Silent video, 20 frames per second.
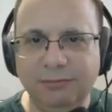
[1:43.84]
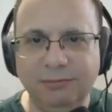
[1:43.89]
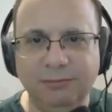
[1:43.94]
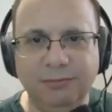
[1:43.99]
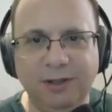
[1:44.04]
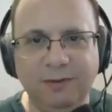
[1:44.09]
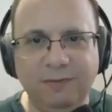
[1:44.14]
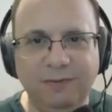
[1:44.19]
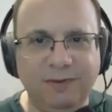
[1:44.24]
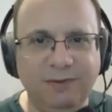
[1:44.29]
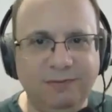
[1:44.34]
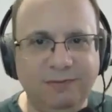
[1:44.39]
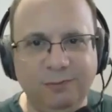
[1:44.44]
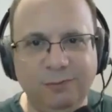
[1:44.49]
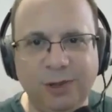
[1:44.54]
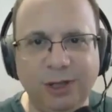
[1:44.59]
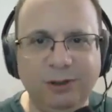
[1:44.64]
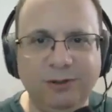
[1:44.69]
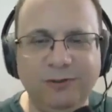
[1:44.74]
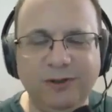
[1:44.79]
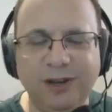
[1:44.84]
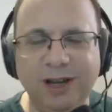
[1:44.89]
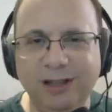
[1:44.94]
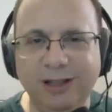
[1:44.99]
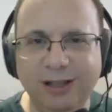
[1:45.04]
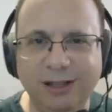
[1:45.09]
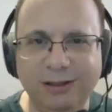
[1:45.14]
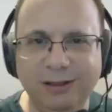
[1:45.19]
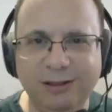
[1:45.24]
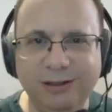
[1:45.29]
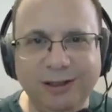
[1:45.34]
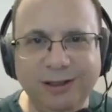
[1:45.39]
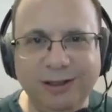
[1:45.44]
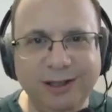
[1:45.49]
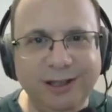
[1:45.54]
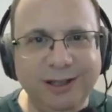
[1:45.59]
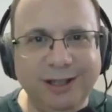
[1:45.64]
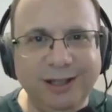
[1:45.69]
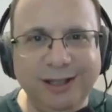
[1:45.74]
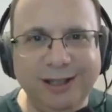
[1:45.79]
if what you find here
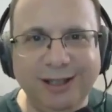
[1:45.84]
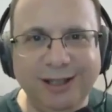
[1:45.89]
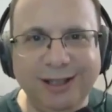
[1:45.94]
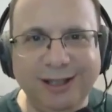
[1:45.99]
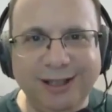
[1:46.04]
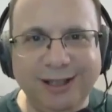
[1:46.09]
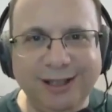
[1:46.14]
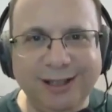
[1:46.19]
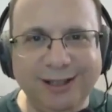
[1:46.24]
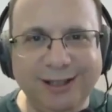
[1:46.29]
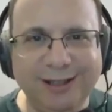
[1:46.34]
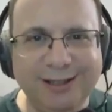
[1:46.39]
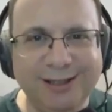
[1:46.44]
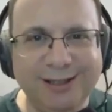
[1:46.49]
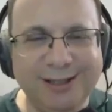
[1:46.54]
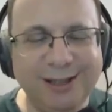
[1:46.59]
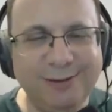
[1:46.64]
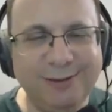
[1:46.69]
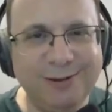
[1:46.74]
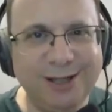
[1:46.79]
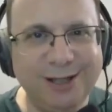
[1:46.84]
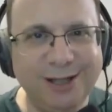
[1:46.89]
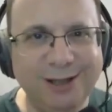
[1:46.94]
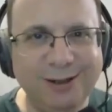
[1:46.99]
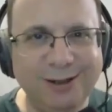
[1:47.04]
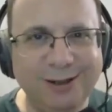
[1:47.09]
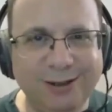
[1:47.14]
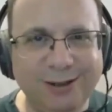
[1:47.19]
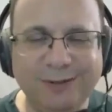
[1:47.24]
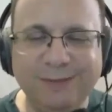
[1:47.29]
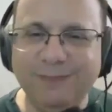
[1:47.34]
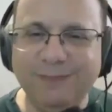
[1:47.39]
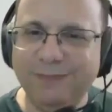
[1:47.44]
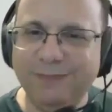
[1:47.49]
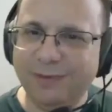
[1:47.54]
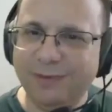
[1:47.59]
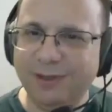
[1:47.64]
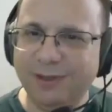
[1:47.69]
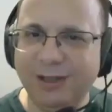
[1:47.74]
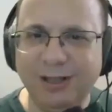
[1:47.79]
is interesting to you,
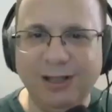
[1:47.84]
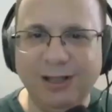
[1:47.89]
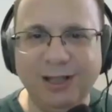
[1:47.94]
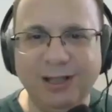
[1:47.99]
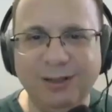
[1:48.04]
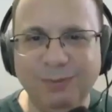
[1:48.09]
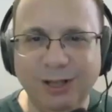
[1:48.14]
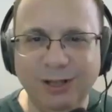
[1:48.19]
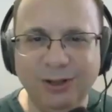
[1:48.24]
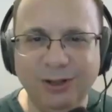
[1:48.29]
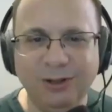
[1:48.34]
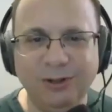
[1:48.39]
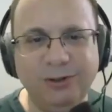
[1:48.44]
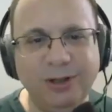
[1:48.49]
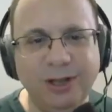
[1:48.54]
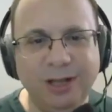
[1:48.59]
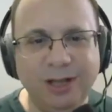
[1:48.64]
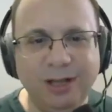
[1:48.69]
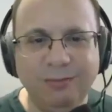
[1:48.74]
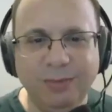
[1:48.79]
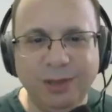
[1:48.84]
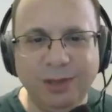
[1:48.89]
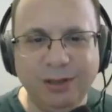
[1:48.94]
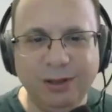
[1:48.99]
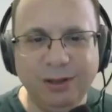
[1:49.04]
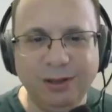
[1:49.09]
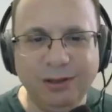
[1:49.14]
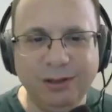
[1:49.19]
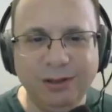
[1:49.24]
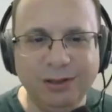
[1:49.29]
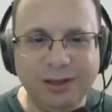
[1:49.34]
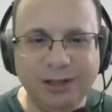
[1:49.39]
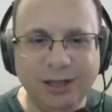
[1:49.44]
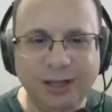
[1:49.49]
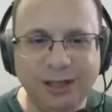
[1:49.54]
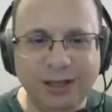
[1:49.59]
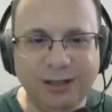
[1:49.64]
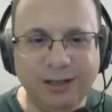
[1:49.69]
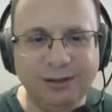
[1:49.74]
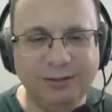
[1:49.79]
let me know, because
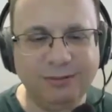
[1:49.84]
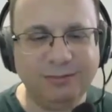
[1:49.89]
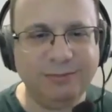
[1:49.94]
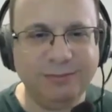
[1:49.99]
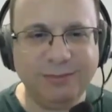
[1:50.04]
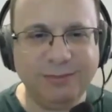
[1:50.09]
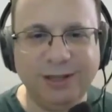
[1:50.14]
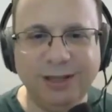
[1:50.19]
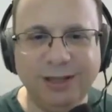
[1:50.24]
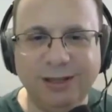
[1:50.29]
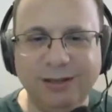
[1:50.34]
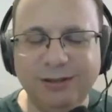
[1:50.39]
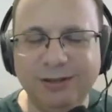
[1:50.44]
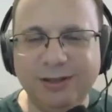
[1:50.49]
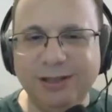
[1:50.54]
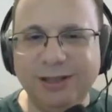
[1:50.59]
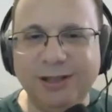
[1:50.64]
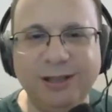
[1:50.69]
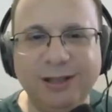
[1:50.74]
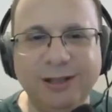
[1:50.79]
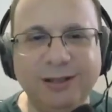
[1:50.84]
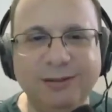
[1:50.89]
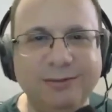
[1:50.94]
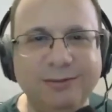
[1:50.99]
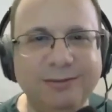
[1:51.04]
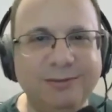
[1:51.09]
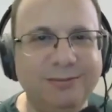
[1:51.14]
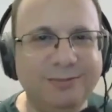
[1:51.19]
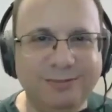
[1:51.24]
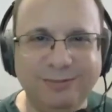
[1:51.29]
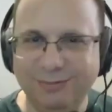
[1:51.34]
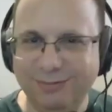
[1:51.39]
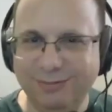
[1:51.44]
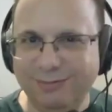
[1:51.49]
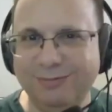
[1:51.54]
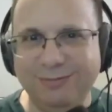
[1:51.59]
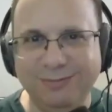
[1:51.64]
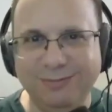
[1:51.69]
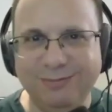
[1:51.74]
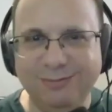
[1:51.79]
there's a
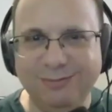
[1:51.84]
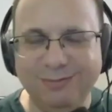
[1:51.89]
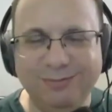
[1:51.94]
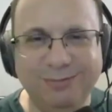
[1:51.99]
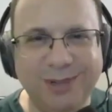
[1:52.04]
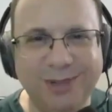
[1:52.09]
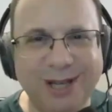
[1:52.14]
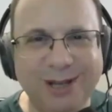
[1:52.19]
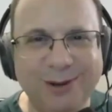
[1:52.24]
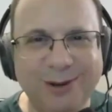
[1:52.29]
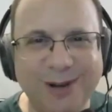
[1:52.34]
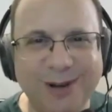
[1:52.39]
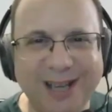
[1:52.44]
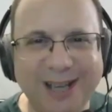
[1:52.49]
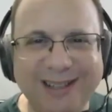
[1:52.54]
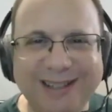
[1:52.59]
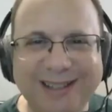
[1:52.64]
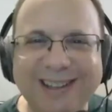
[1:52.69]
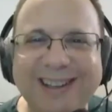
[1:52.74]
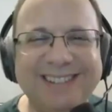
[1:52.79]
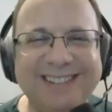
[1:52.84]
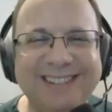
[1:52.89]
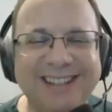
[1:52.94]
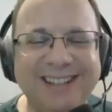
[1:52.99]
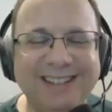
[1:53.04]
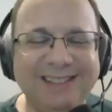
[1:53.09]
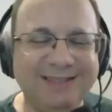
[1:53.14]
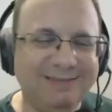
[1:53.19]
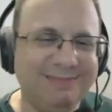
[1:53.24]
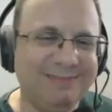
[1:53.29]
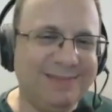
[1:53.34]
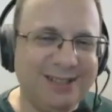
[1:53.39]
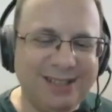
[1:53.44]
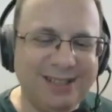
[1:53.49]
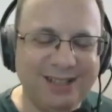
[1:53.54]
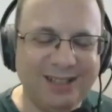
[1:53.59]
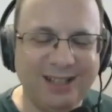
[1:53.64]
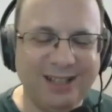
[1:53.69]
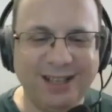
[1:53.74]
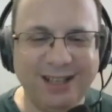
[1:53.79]
better way that
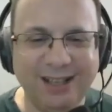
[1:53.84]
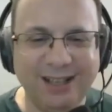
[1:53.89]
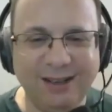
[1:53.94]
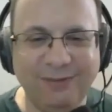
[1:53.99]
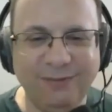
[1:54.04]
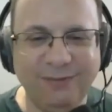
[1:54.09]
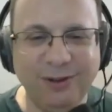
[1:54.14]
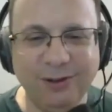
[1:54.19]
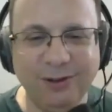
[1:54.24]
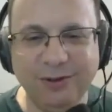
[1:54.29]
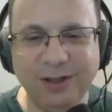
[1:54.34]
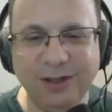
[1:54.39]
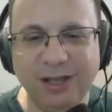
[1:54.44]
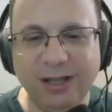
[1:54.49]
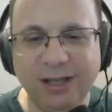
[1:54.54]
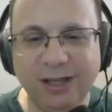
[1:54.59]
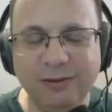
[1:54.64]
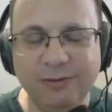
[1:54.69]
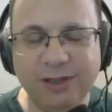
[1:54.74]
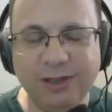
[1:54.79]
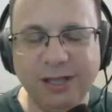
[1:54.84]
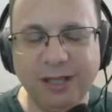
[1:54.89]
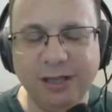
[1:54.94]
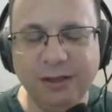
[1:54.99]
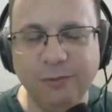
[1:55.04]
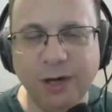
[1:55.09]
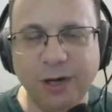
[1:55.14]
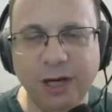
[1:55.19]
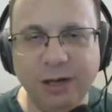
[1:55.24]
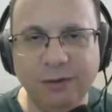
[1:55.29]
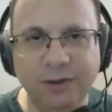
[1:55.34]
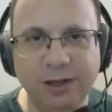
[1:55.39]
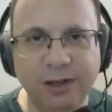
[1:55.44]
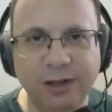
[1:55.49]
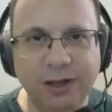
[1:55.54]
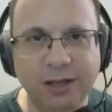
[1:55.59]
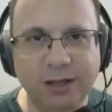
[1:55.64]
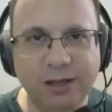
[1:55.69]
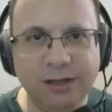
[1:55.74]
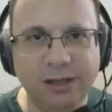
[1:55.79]
if you're interested in one of the
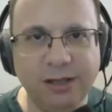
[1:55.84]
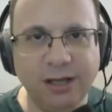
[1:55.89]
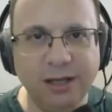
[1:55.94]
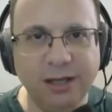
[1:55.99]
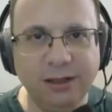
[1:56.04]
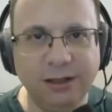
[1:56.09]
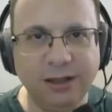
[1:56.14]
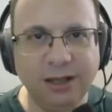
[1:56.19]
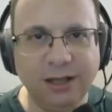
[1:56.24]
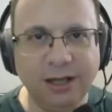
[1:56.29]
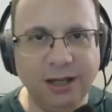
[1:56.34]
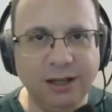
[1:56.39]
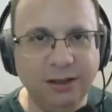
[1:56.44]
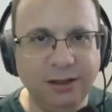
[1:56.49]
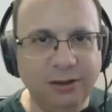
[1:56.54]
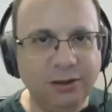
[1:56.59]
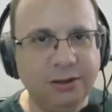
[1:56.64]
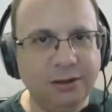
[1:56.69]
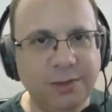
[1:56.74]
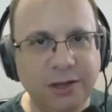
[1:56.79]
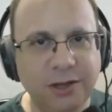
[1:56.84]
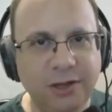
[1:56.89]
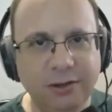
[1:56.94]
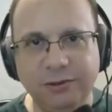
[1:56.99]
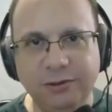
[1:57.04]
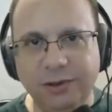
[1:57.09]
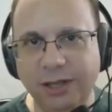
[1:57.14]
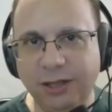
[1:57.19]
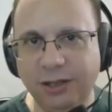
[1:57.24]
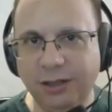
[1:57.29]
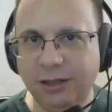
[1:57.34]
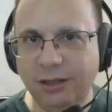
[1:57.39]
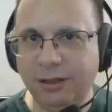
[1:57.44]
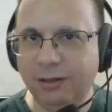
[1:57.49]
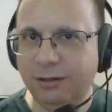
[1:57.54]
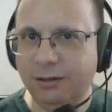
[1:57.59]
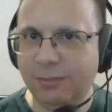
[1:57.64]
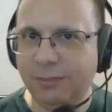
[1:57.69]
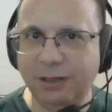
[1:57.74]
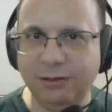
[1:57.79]
things that I talked about,
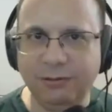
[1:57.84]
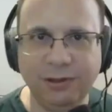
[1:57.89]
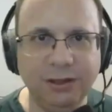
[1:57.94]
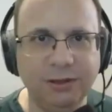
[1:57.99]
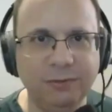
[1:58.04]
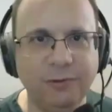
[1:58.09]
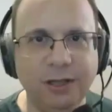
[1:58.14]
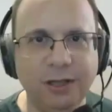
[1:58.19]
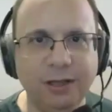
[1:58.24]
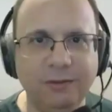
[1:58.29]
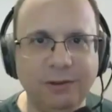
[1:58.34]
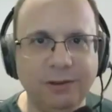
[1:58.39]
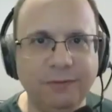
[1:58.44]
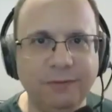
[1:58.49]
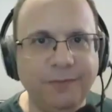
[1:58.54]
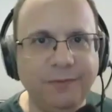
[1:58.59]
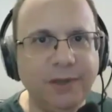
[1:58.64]
training, mentoring, whatever,